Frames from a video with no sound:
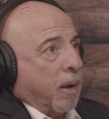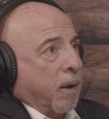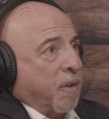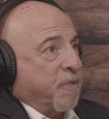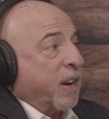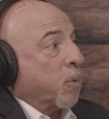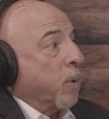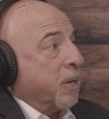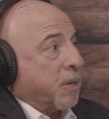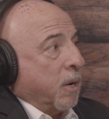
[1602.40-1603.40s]
affect
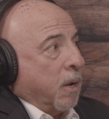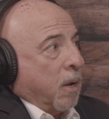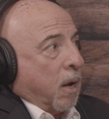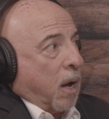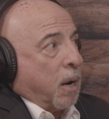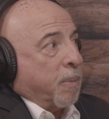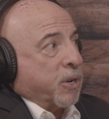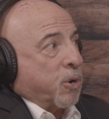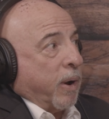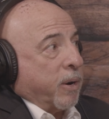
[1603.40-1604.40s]
risk on a
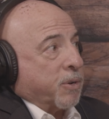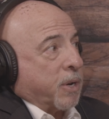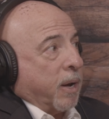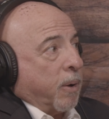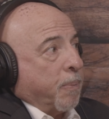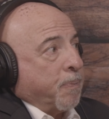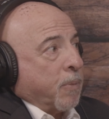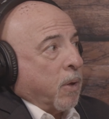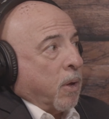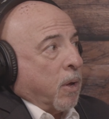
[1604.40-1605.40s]
much greater scale.
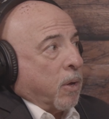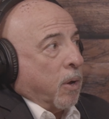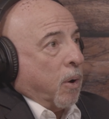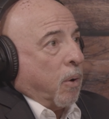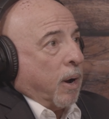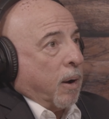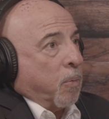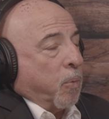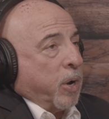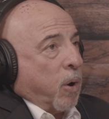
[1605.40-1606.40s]

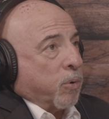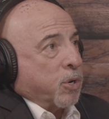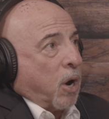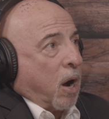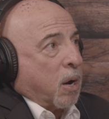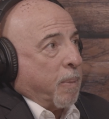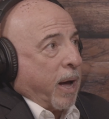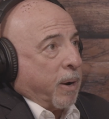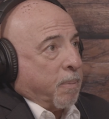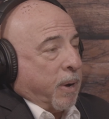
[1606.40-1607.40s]
We don't talk
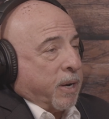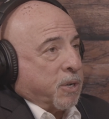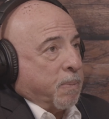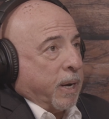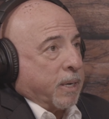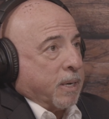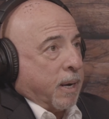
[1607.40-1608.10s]
about it much, but